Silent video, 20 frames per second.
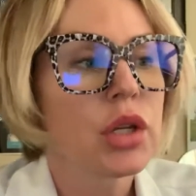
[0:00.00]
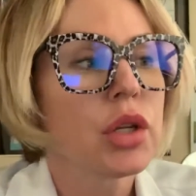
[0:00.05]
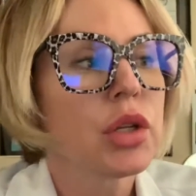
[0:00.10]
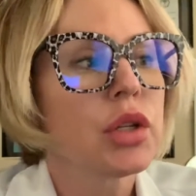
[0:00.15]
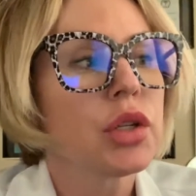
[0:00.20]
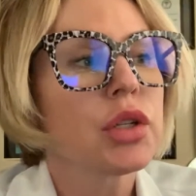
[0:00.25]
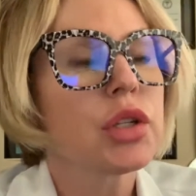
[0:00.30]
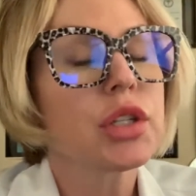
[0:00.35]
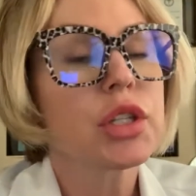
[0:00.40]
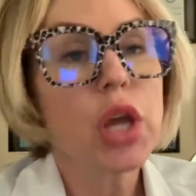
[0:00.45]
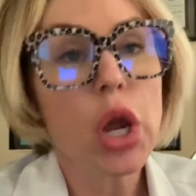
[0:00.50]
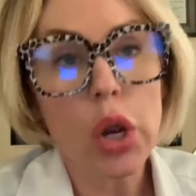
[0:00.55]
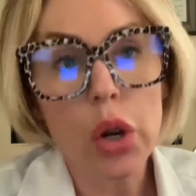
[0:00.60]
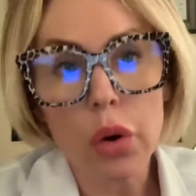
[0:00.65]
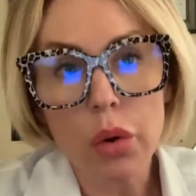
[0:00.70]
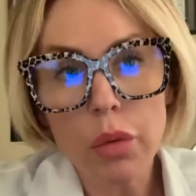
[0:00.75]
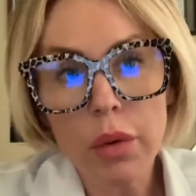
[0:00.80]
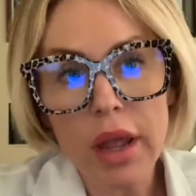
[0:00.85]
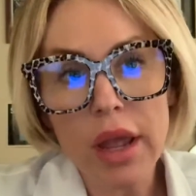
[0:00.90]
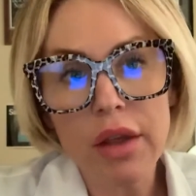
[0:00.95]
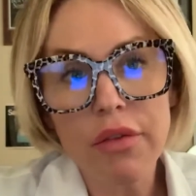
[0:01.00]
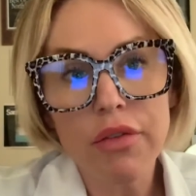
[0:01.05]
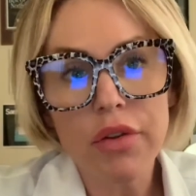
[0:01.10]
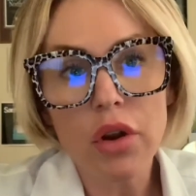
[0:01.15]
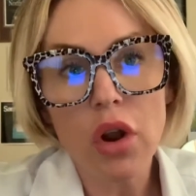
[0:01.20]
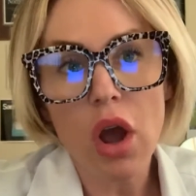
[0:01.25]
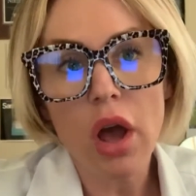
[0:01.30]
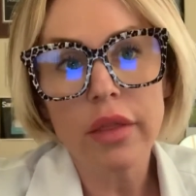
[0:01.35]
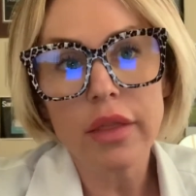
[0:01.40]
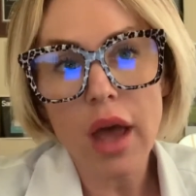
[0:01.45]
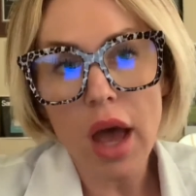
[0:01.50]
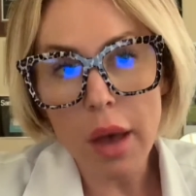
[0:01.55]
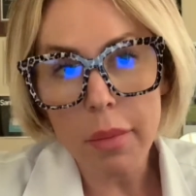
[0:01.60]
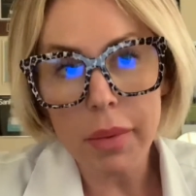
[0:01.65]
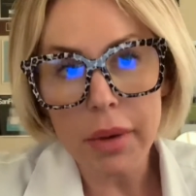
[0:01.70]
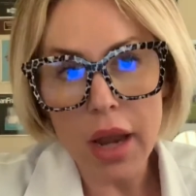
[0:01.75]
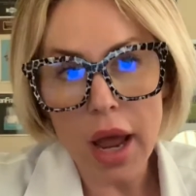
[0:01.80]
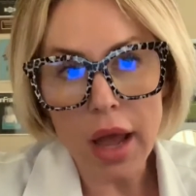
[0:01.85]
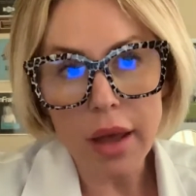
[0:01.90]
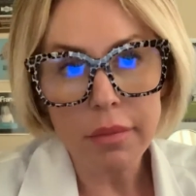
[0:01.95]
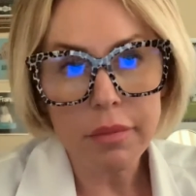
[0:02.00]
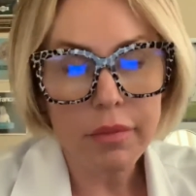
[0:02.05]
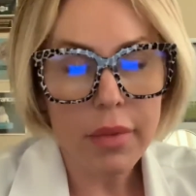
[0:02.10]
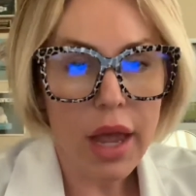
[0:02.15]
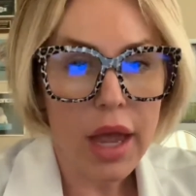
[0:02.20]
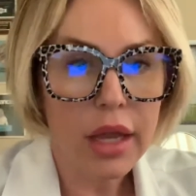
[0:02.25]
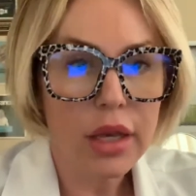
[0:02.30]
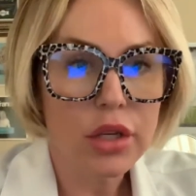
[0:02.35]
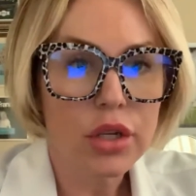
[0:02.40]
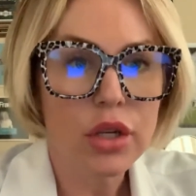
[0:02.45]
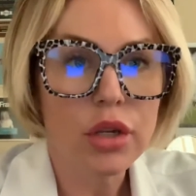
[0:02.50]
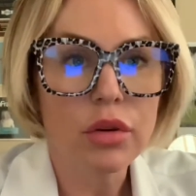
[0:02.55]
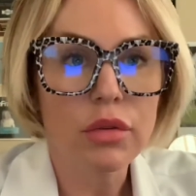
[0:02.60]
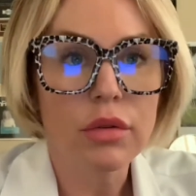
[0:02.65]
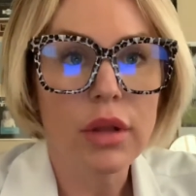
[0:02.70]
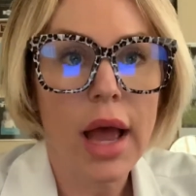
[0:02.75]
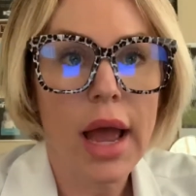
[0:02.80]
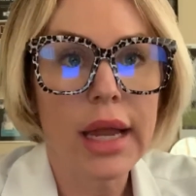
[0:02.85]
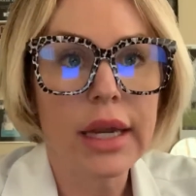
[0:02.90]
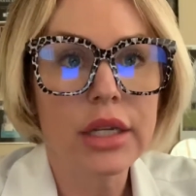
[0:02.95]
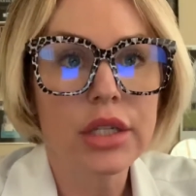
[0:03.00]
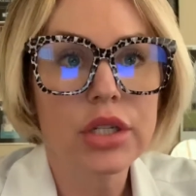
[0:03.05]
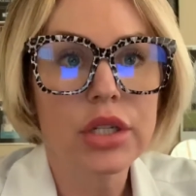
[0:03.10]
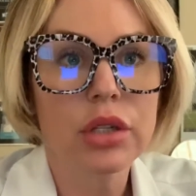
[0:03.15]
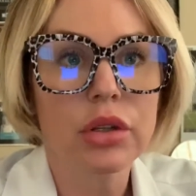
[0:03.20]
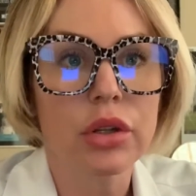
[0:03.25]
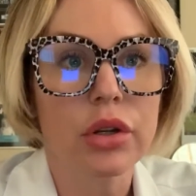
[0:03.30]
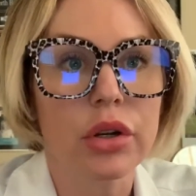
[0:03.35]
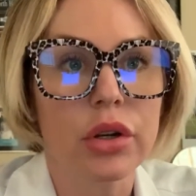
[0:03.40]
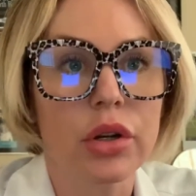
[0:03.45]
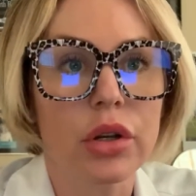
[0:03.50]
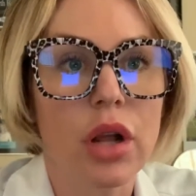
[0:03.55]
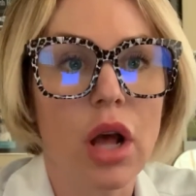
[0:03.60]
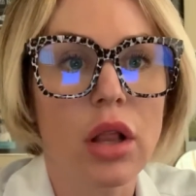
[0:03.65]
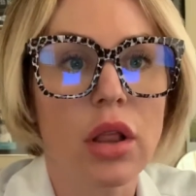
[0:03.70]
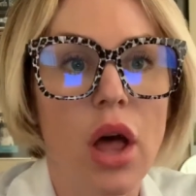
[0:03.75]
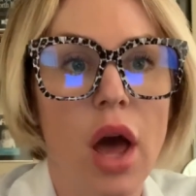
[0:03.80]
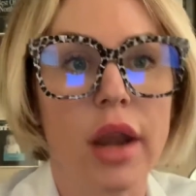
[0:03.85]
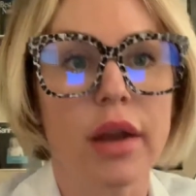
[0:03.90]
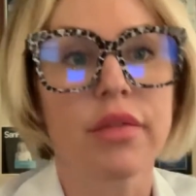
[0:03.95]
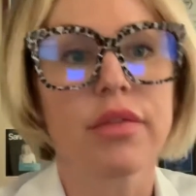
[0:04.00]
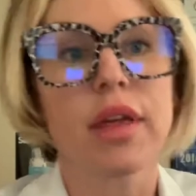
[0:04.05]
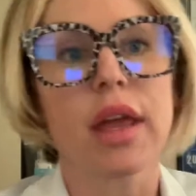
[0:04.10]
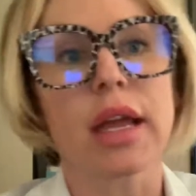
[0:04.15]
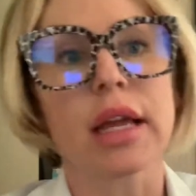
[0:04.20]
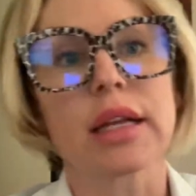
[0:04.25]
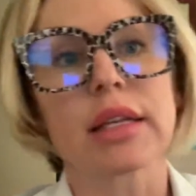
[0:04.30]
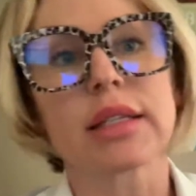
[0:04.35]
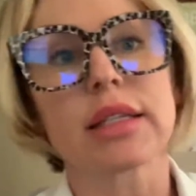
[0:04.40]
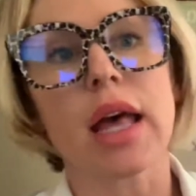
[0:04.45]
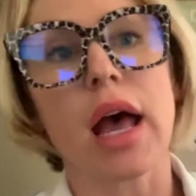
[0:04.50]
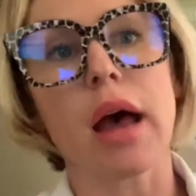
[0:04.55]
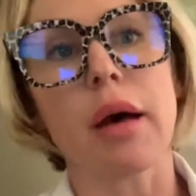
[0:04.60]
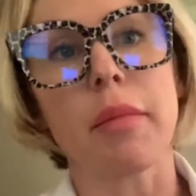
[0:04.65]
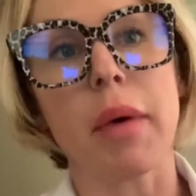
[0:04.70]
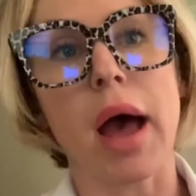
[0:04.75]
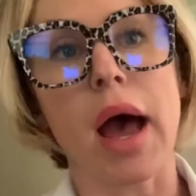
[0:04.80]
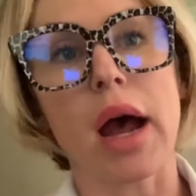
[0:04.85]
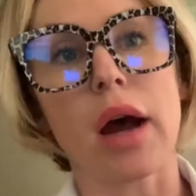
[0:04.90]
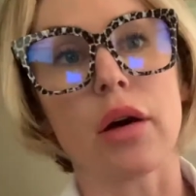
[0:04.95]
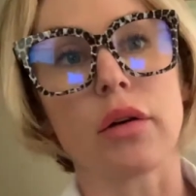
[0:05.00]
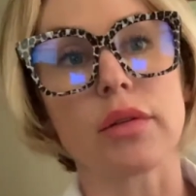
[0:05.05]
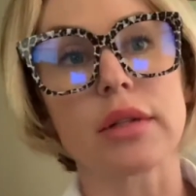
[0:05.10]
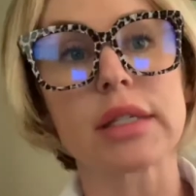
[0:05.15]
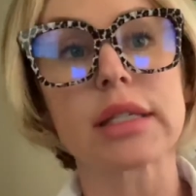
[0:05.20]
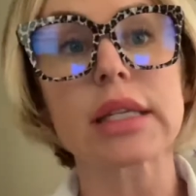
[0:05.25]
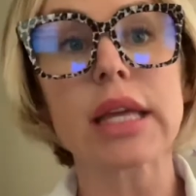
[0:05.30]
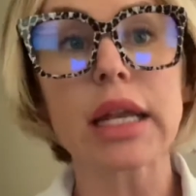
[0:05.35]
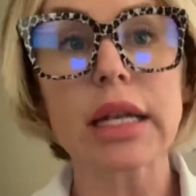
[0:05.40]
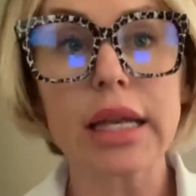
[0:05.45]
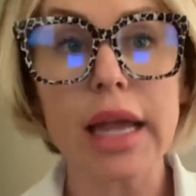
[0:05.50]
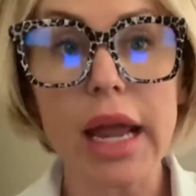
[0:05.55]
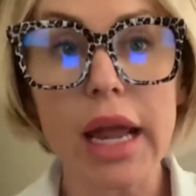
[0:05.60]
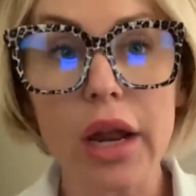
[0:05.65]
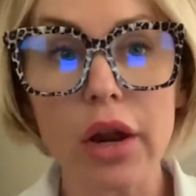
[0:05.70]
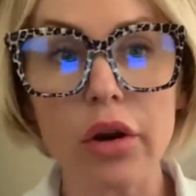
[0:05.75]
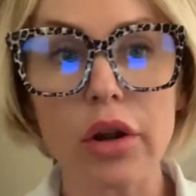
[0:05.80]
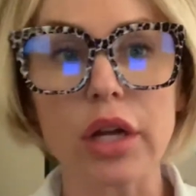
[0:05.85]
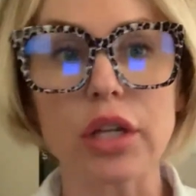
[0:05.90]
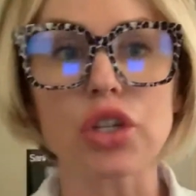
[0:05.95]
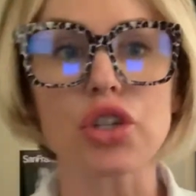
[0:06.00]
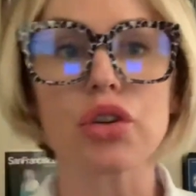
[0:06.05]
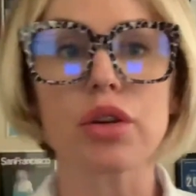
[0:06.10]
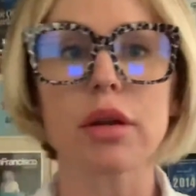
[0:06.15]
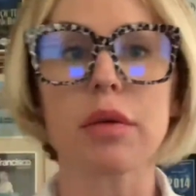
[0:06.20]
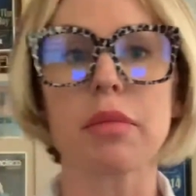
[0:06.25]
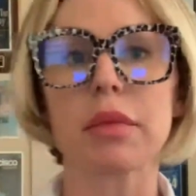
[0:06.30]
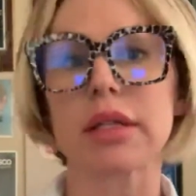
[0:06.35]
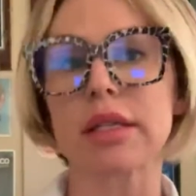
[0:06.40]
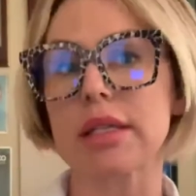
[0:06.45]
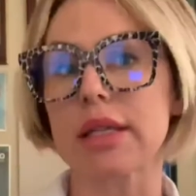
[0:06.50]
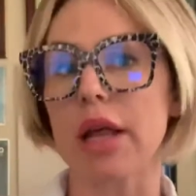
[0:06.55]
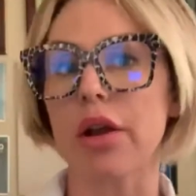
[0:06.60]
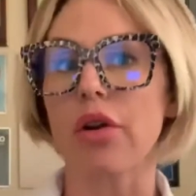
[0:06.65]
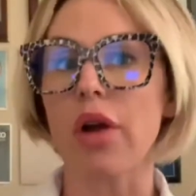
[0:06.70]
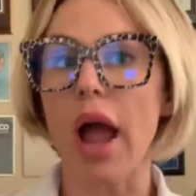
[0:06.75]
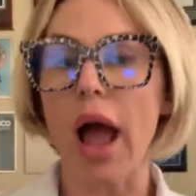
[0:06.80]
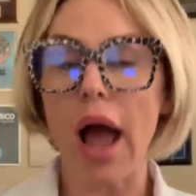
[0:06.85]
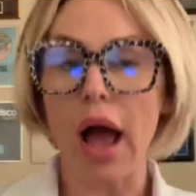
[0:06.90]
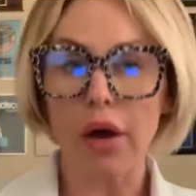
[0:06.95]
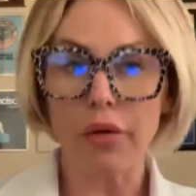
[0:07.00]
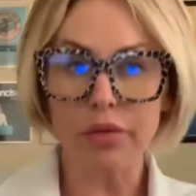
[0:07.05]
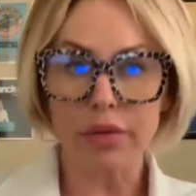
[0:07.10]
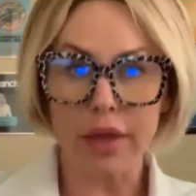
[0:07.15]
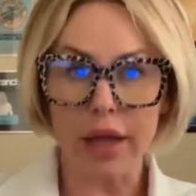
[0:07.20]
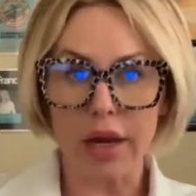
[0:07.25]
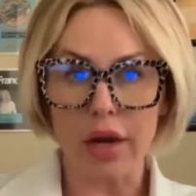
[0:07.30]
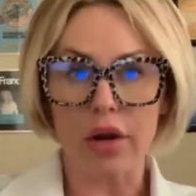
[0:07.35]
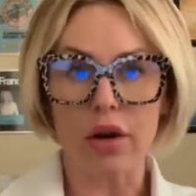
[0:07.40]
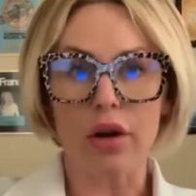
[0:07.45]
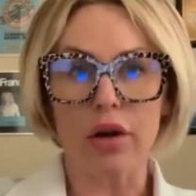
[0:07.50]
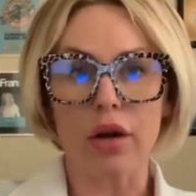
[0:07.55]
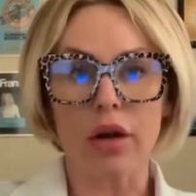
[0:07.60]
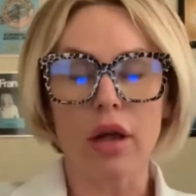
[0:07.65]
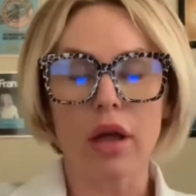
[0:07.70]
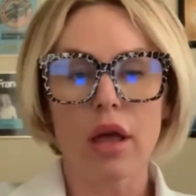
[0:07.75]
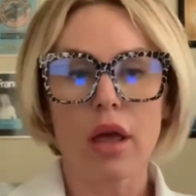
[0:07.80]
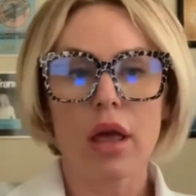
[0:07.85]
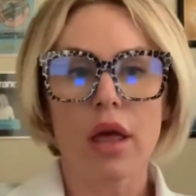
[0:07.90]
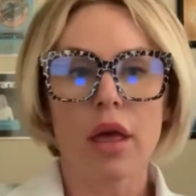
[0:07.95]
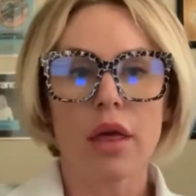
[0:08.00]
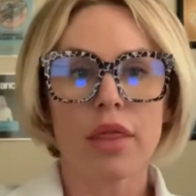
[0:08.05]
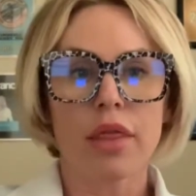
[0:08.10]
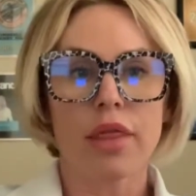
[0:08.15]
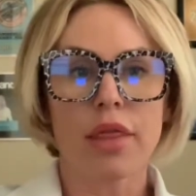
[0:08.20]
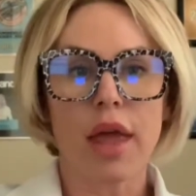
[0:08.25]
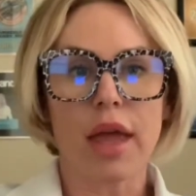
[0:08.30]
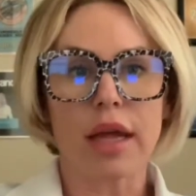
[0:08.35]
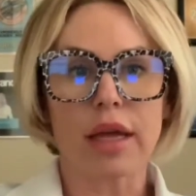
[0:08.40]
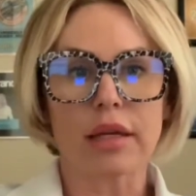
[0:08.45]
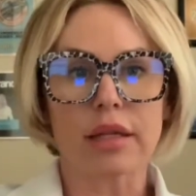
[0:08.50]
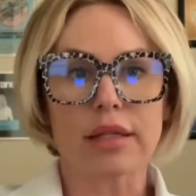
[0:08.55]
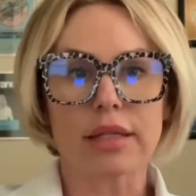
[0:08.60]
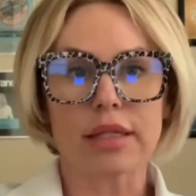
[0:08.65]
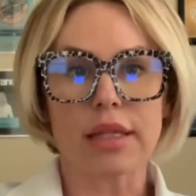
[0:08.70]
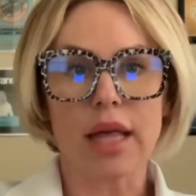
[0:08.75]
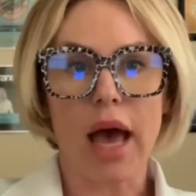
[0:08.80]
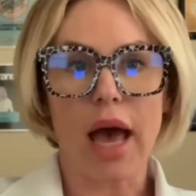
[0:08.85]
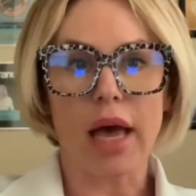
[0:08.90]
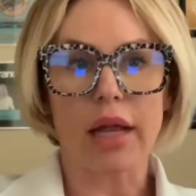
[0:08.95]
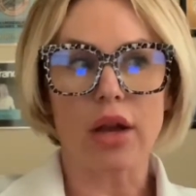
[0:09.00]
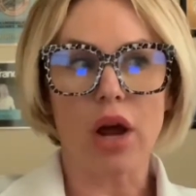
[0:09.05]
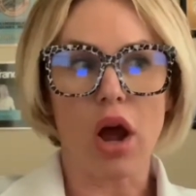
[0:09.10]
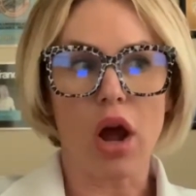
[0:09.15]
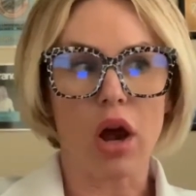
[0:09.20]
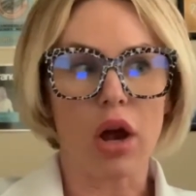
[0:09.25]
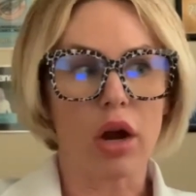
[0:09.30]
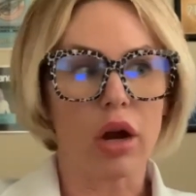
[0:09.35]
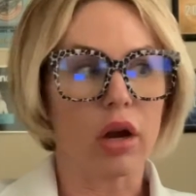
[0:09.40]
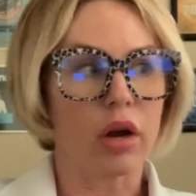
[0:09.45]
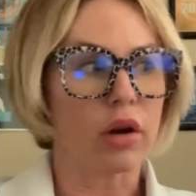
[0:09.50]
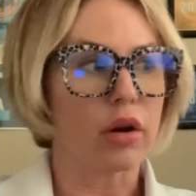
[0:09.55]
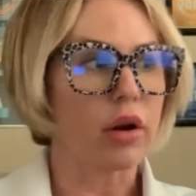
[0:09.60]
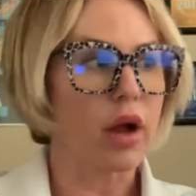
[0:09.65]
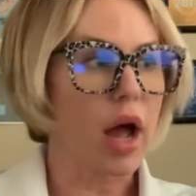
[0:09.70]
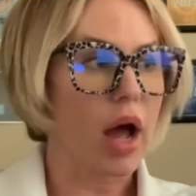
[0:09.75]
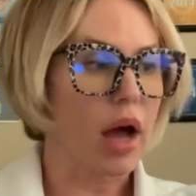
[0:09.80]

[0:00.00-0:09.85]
So if you're on the up and up and you like to learn a lot of things about skincare and treatments that are out there, things that are